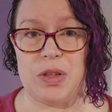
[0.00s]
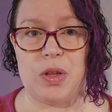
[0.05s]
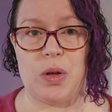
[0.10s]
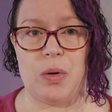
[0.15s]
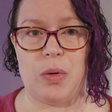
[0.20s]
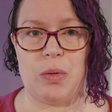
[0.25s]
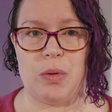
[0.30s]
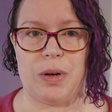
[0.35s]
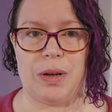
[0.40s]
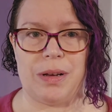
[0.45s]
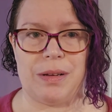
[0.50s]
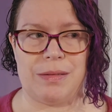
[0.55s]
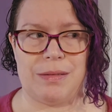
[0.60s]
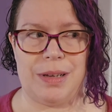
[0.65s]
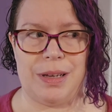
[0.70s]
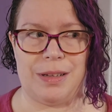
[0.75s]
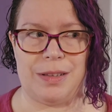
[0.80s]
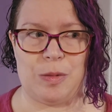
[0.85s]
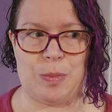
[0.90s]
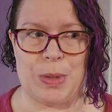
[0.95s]
though
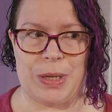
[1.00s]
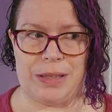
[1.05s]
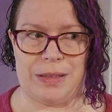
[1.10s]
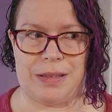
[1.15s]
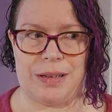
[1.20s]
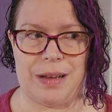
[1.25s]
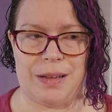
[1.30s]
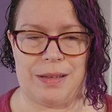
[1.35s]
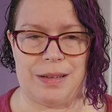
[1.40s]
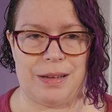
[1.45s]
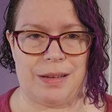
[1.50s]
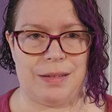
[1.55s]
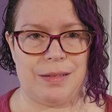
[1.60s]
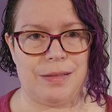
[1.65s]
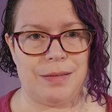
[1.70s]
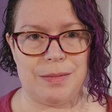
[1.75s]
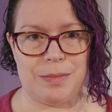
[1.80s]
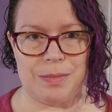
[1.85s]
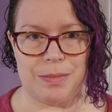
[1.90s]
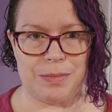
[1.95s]
it's been said that
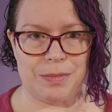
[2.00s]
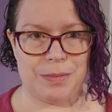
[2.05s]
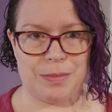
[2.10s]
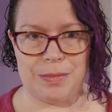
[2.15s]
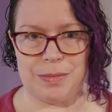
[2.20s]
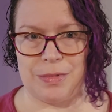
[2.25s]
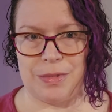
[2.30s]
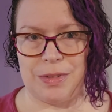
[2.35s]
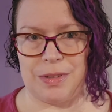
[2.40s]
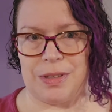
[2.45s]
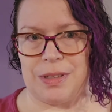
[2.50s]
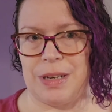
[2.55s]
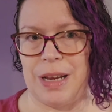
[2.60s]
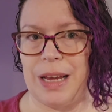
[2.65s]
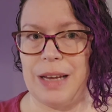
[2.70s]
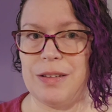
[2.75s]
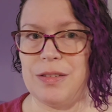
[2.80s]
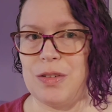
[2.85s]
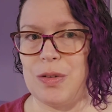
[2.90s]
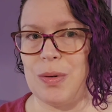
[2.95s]

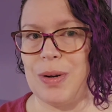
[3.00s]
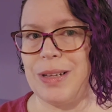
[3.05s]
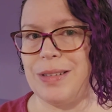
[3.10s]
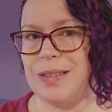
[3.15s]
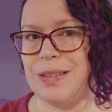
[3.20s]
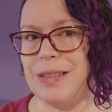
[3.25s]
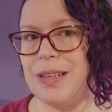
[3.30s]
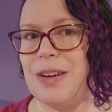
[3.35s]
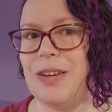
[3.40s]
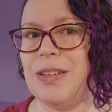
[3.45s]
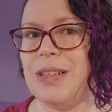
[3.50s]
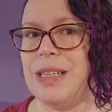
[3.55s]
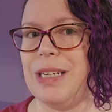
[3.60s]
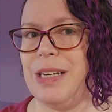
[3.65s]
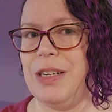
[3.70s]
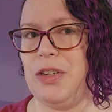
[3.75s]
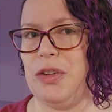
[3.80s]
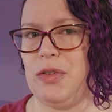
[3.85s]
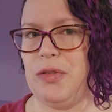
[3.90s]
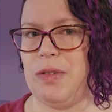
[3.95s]
snakes don't necessarily
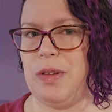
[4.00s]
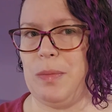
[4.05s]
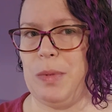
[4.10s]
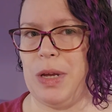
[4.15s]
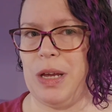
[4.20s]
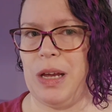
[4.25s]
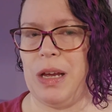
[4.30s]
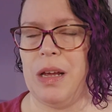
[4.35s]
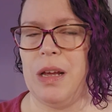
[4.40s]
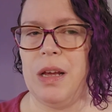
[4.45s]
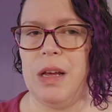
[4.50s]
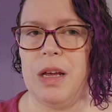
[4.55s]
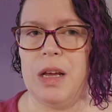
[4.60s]
need UVB,